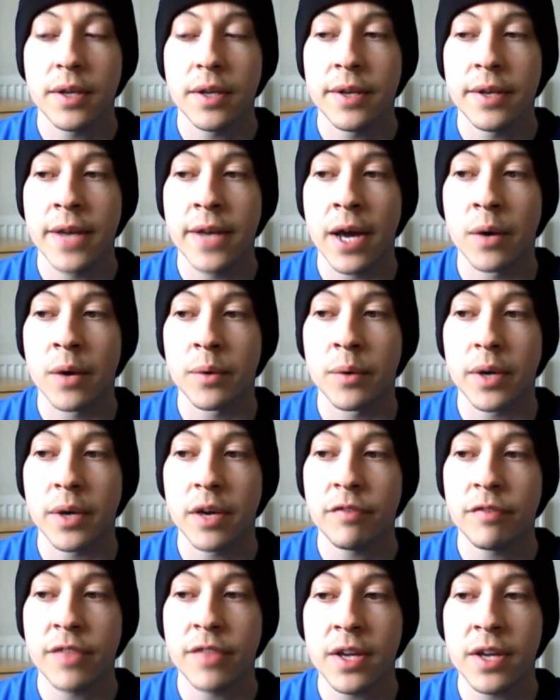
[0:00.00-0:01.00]
Now,
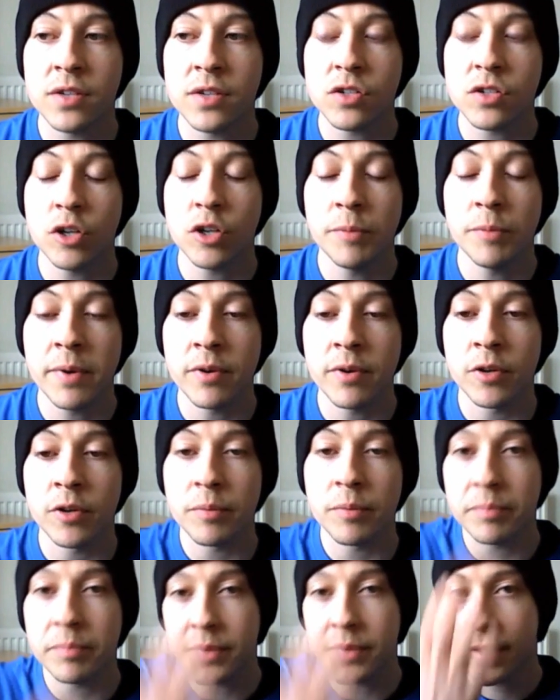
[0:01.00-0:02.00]
if things are coming
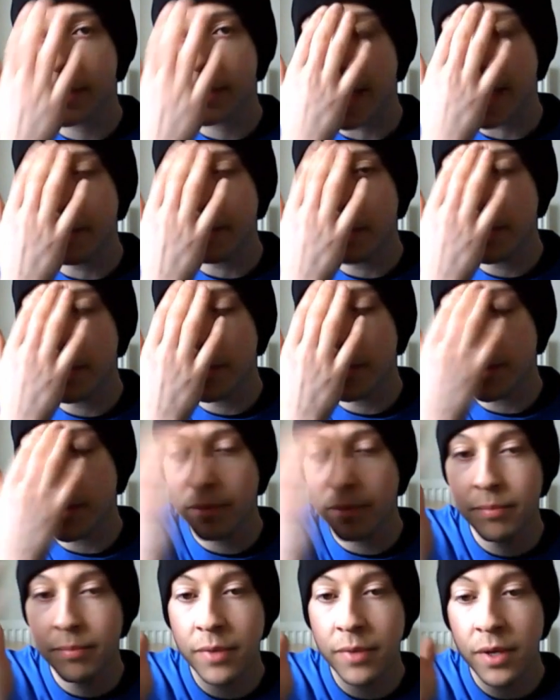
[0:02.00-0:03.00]
up, tap on
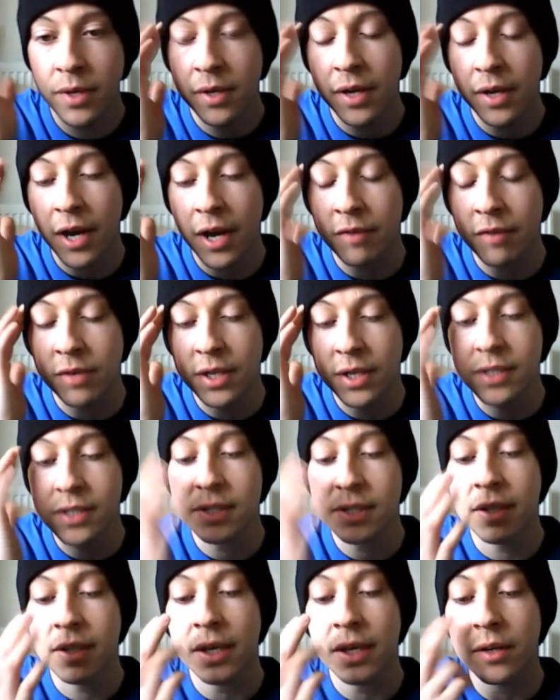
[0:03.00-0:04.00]
them. I
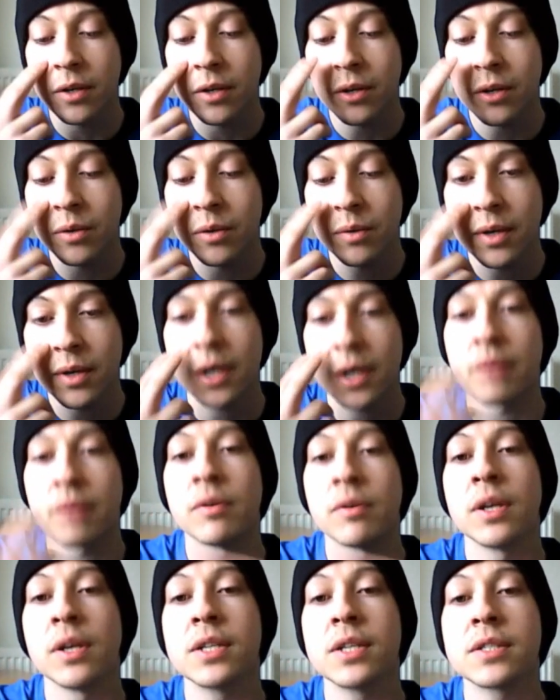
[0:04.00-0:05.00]
release and let go. I
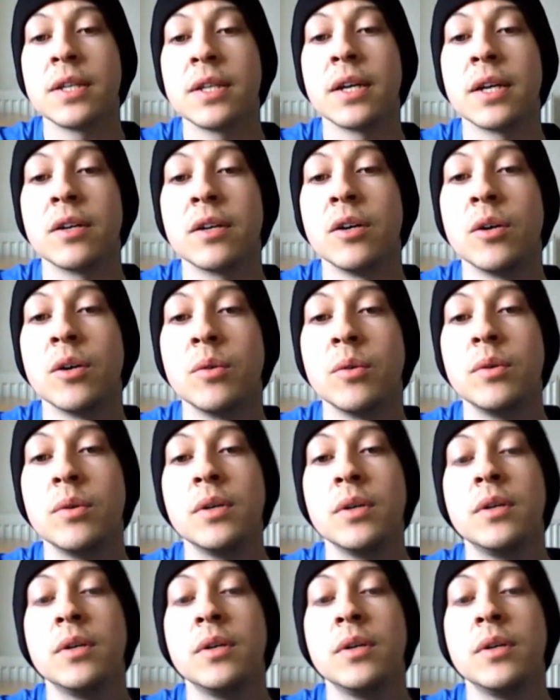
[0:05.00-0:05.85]
release and let go.